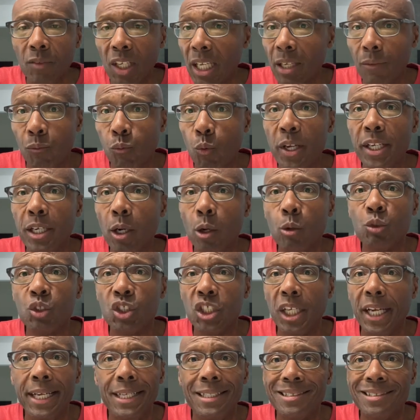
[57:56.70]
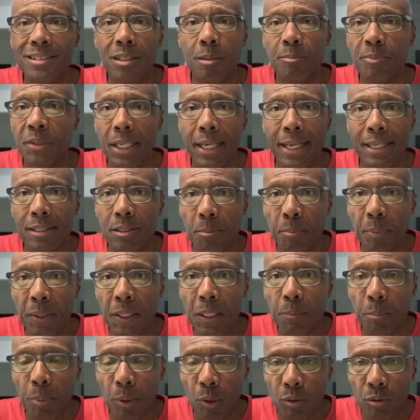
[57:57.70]
if we don't change something as a
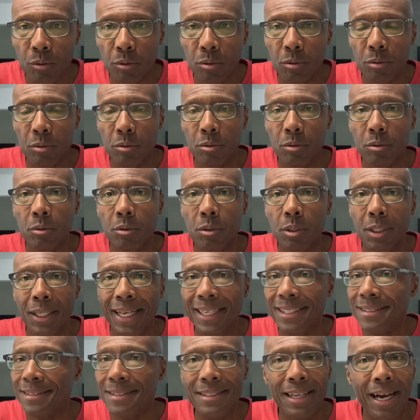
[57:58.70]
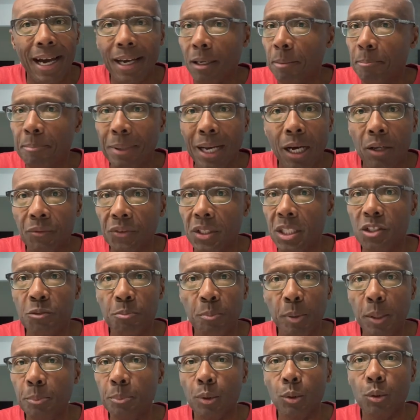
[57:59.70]
people. It's not about these
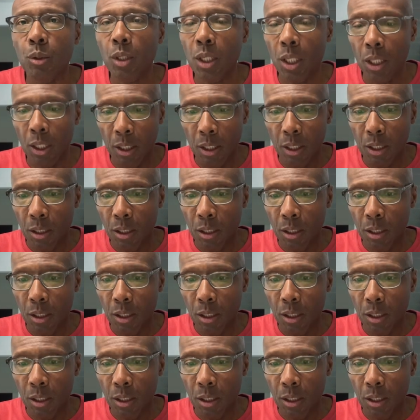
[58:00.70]
people